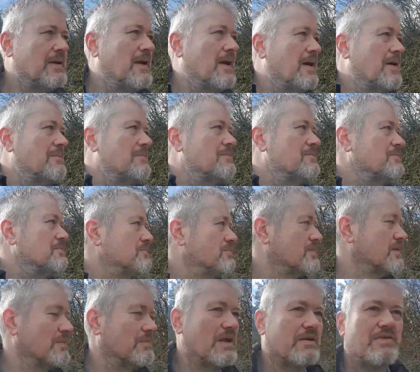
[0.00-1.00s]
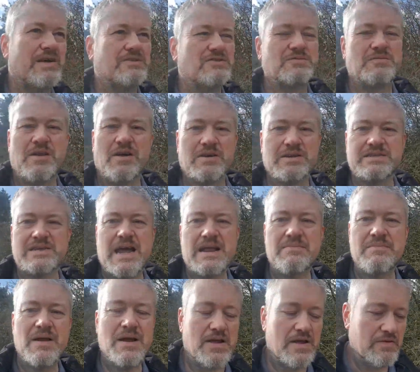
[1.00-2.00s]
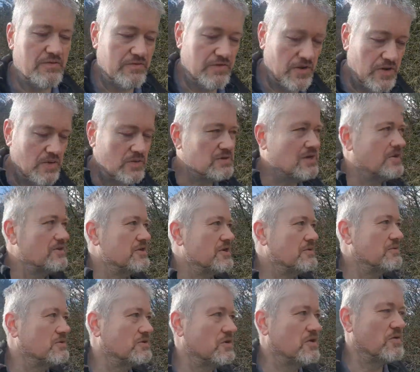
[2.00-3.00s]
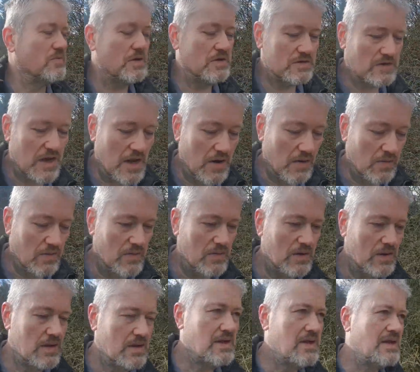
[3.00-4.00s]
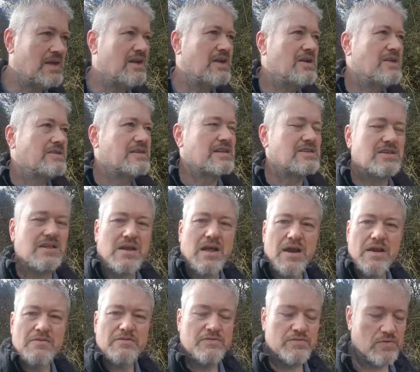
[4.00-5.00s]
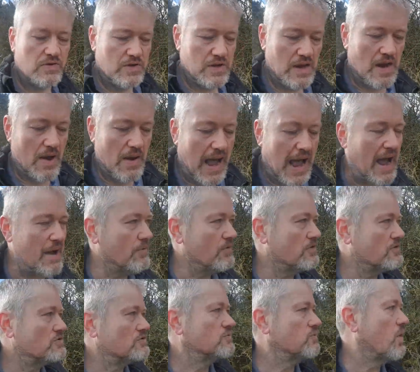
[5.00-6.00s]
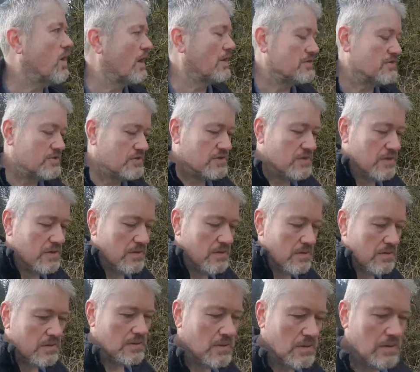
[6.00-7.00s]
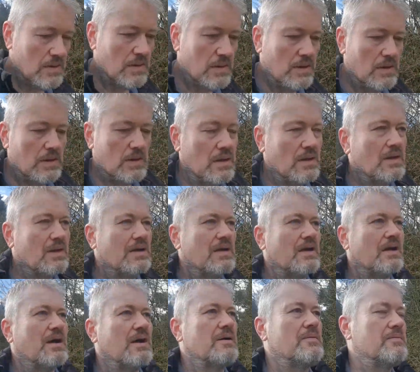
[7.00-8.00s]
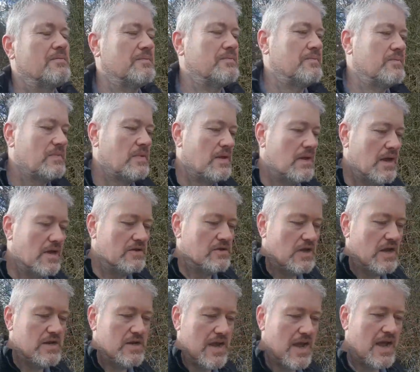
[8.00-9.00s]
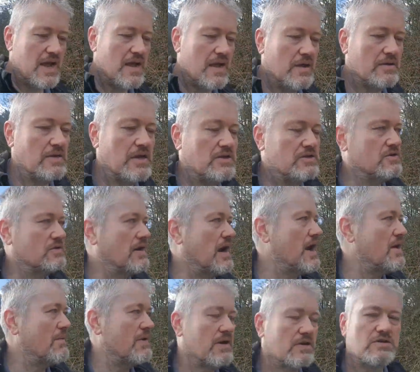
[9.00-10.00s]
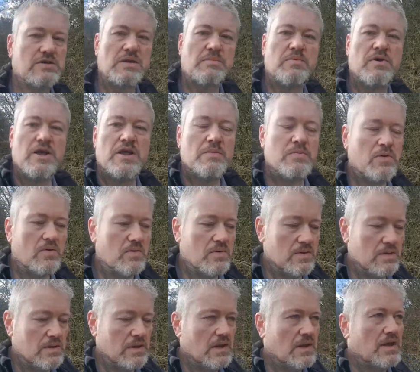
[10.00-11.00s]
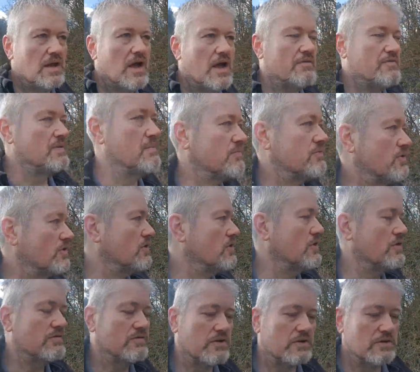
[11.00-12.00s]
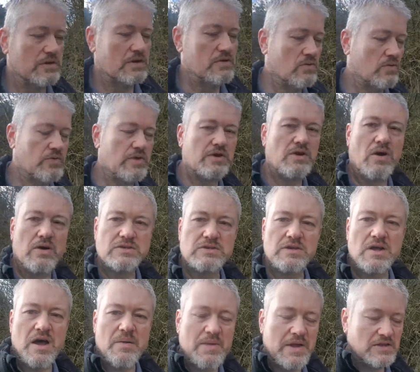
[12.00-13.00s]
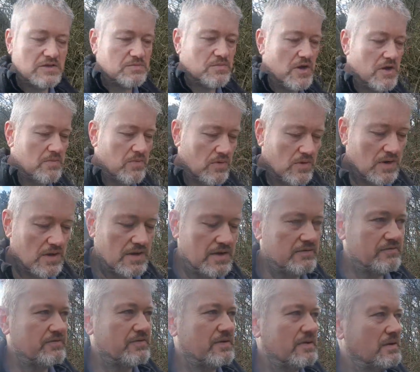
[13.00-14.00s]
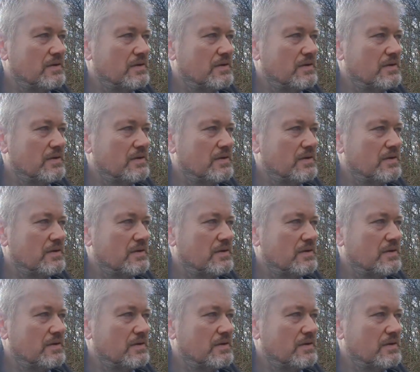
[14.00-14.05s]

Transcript: I mean, I've had something like 10 million views on YouTube in total. That's a lot of, you know, hours watched. And it's great when I see people have improved and all the nice comments people leave